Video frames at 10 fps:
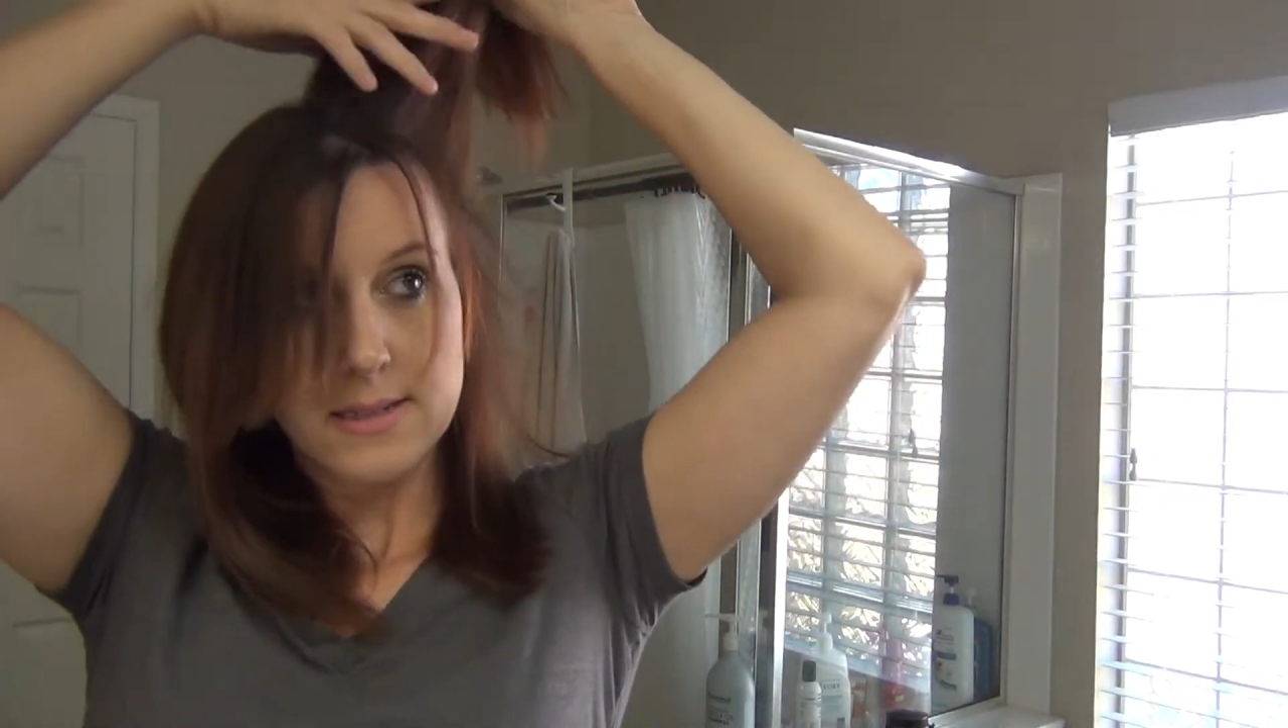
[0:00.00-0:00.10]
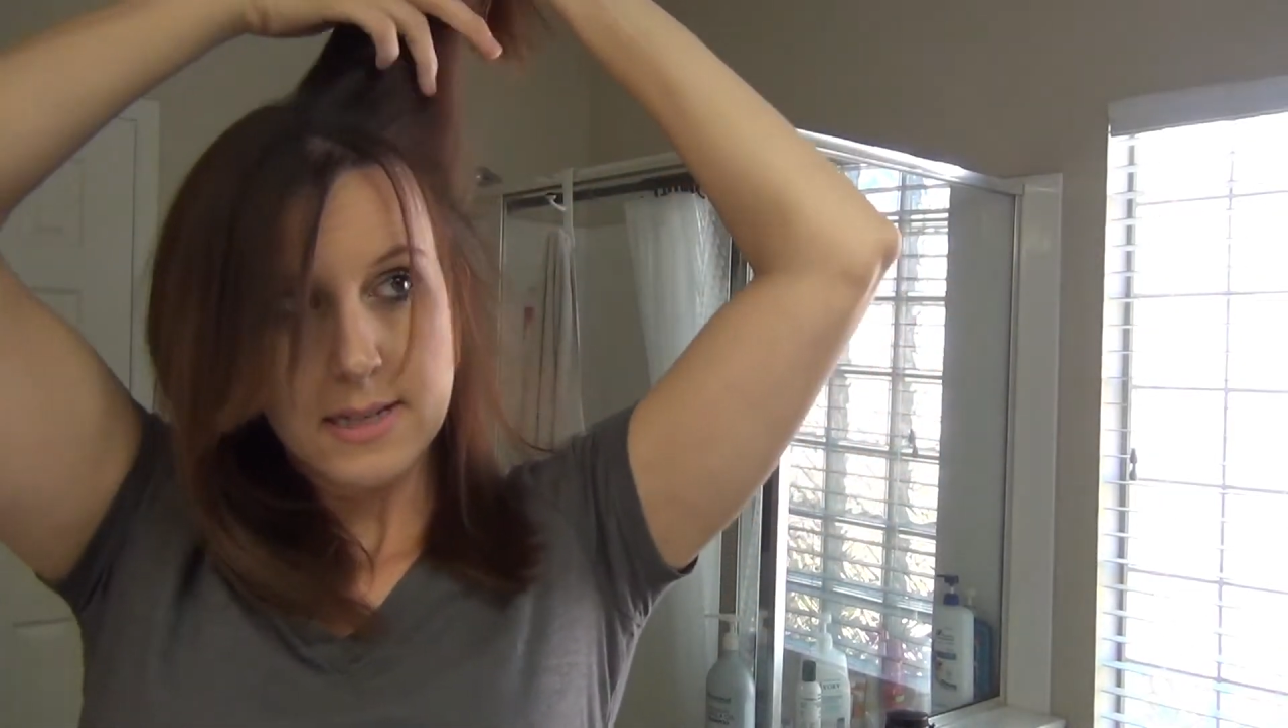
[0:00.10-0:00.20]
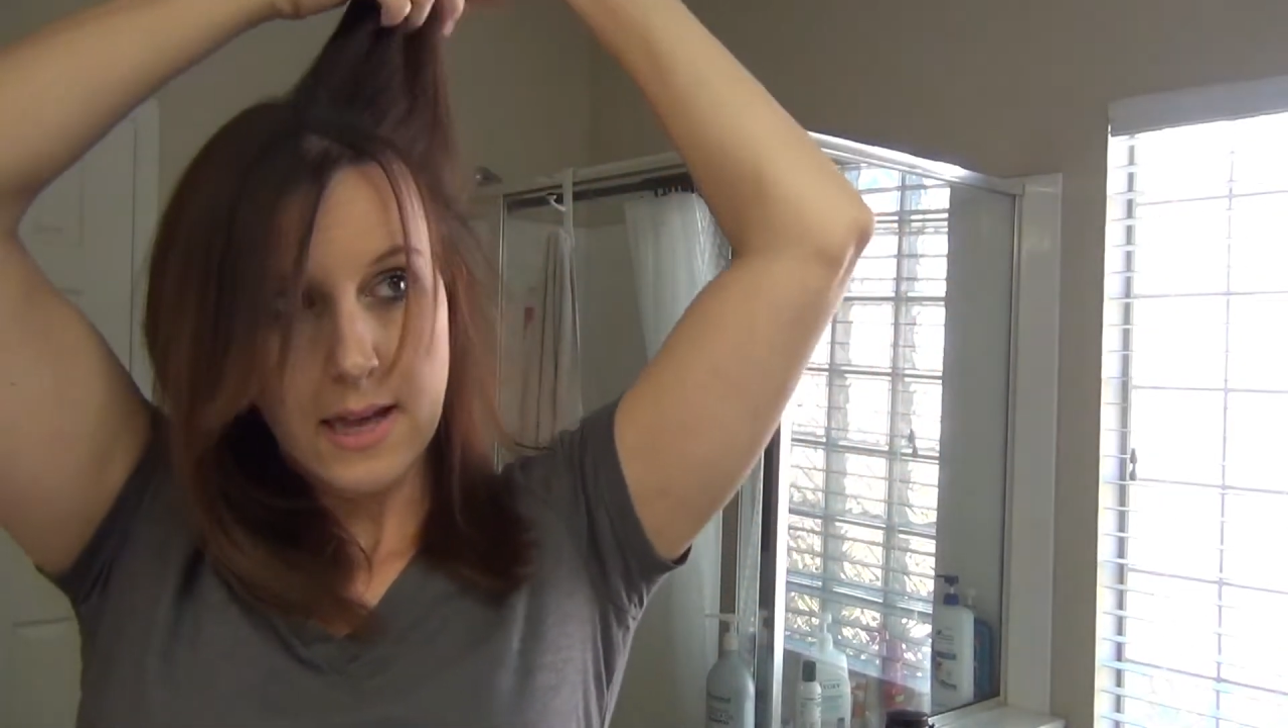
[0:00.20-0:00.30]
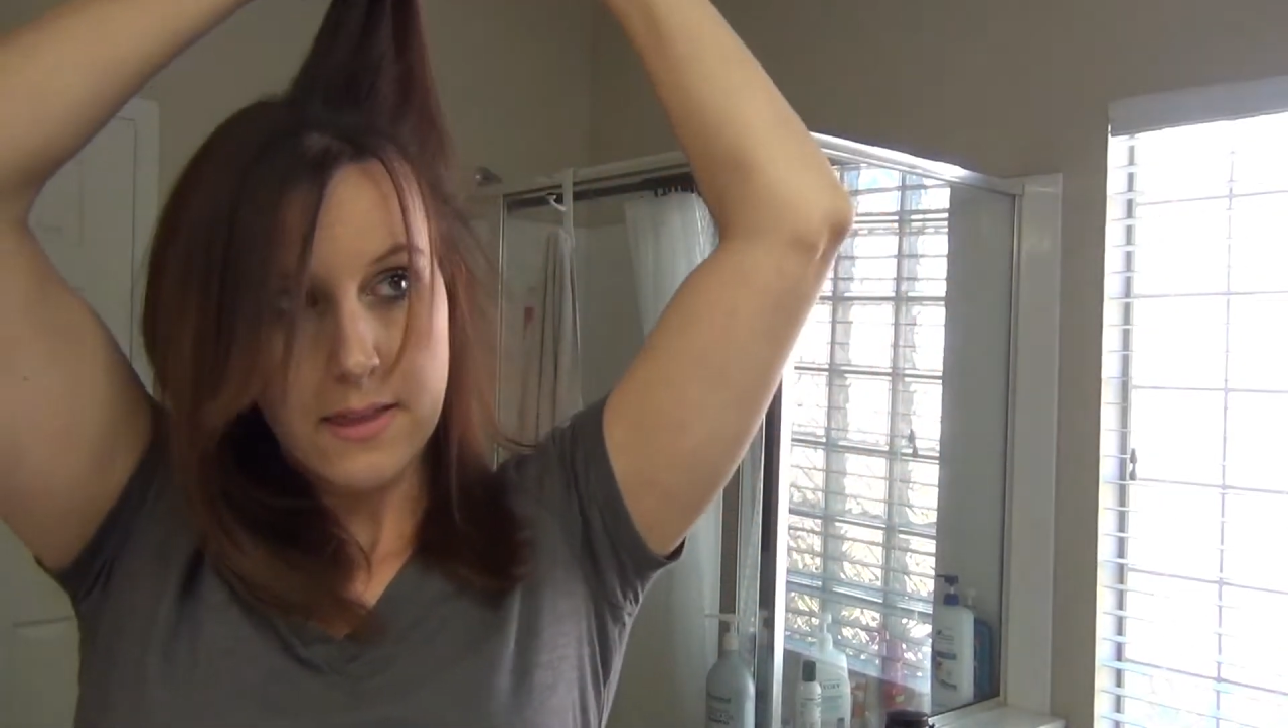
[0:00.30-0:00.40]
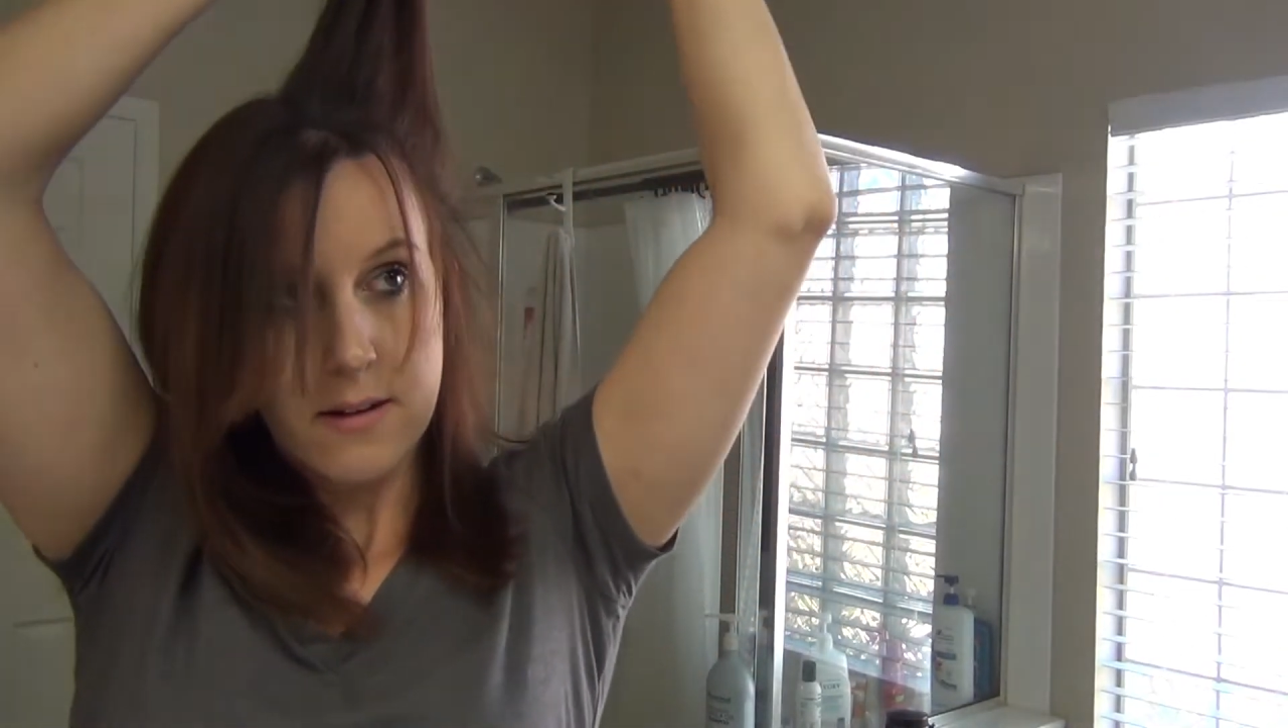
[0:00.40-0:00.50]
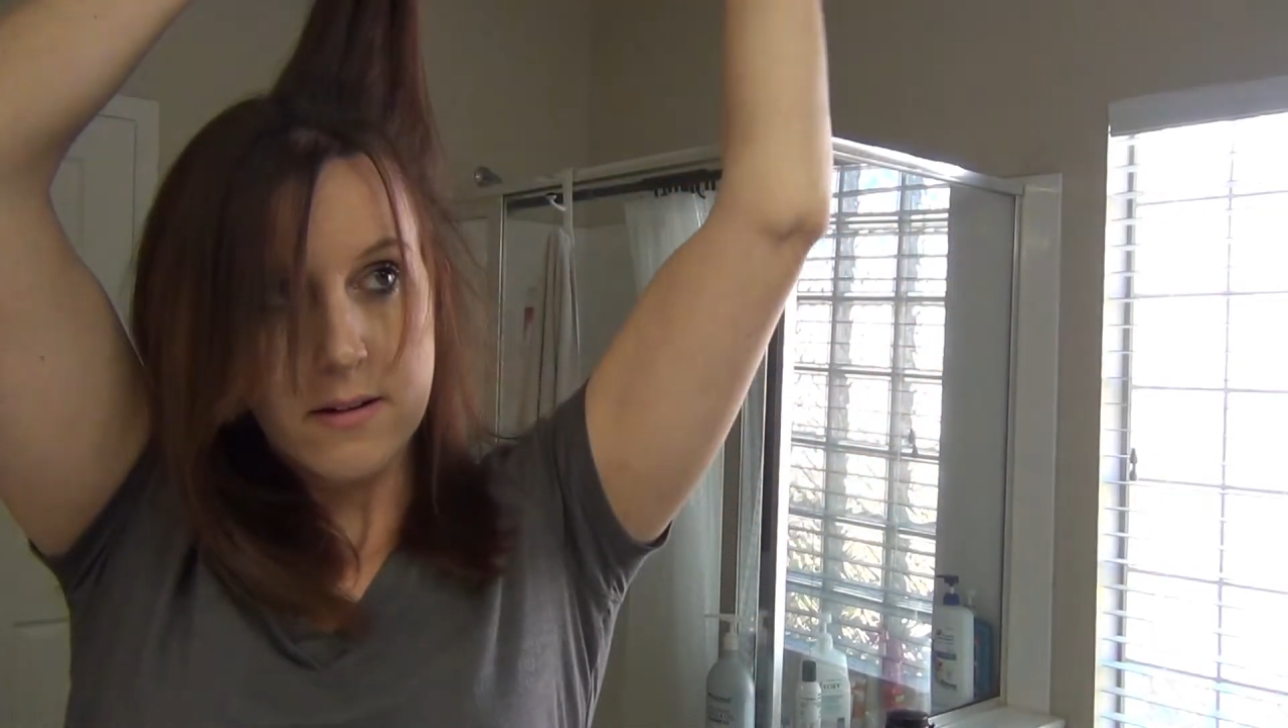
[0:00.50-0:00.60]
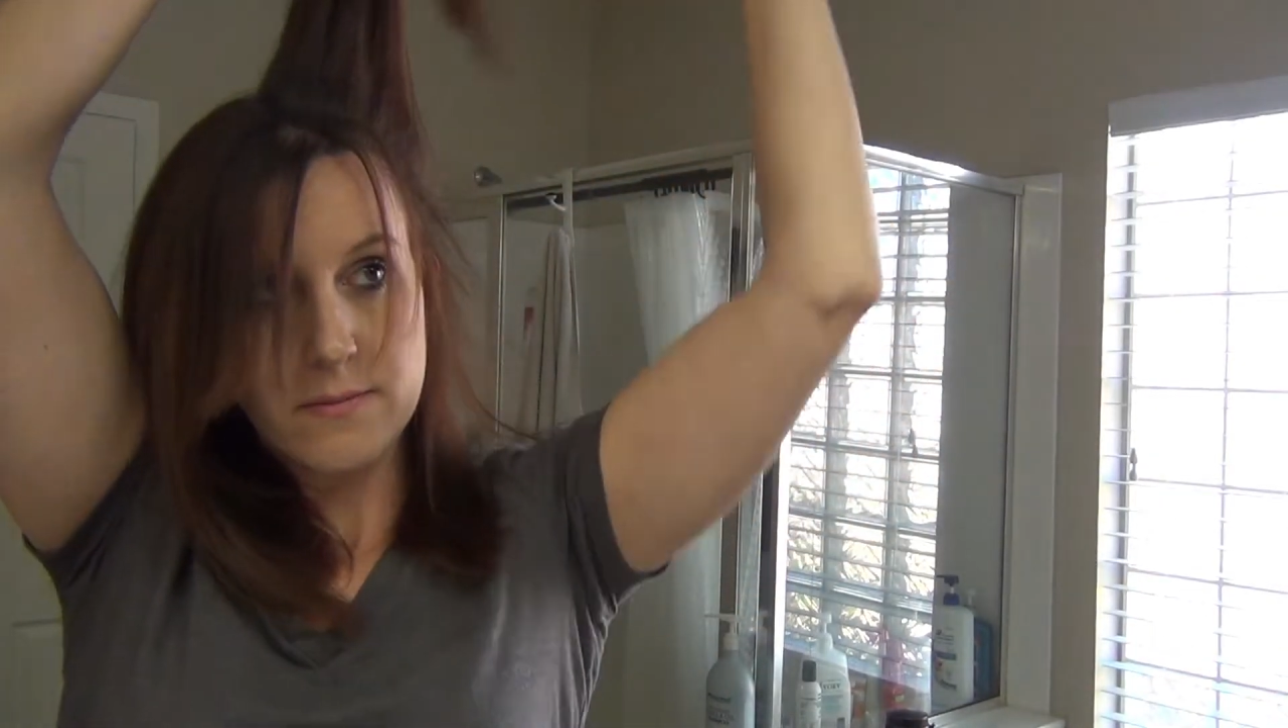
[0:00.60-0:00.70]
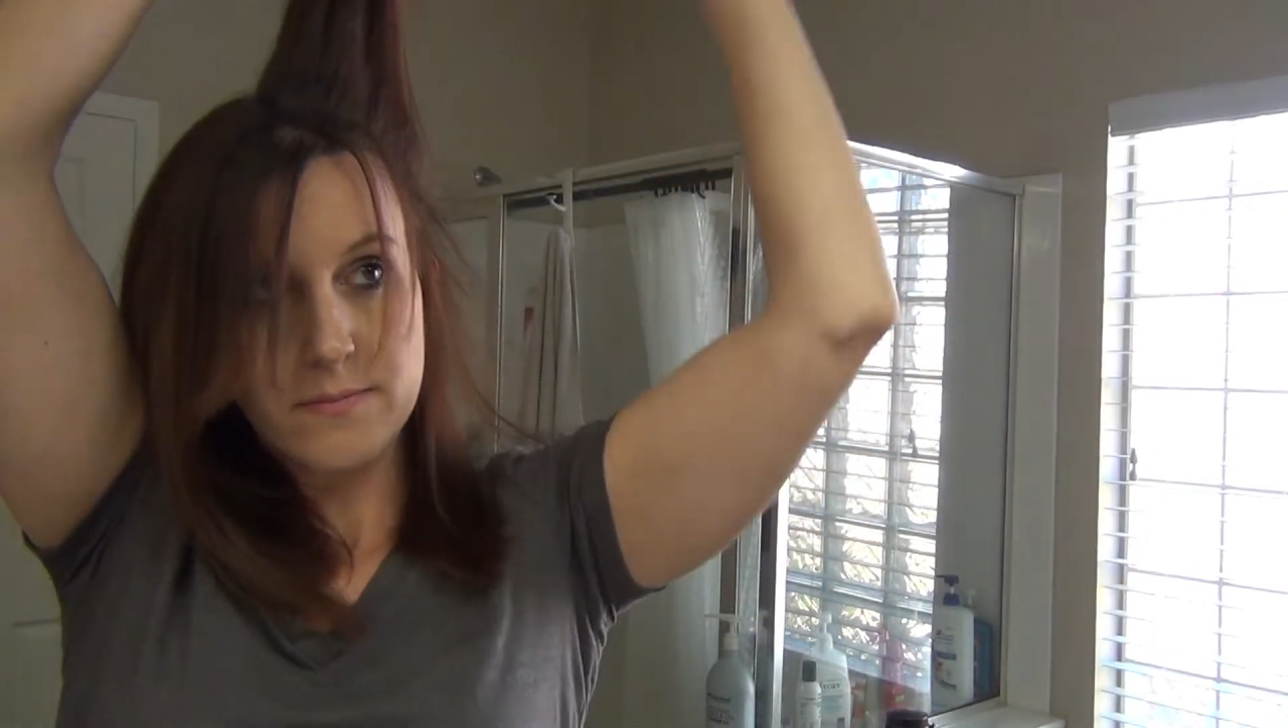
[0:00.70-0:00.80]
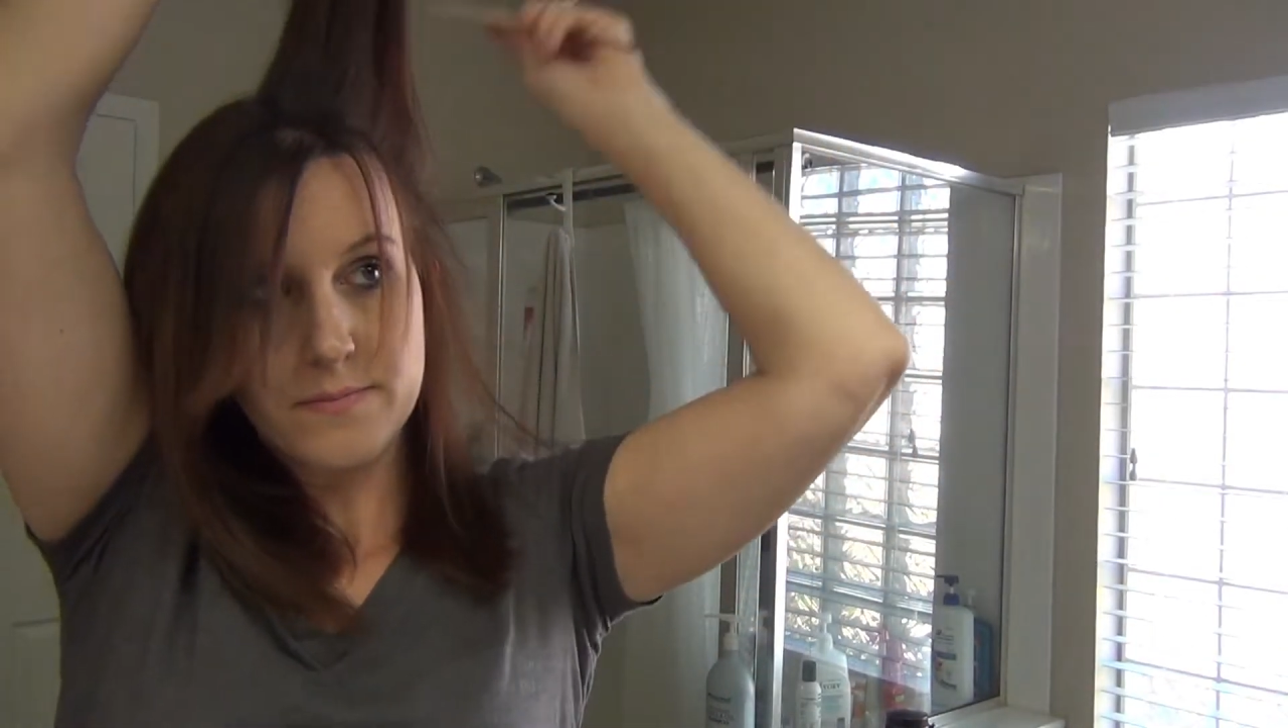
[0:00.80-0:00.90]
together.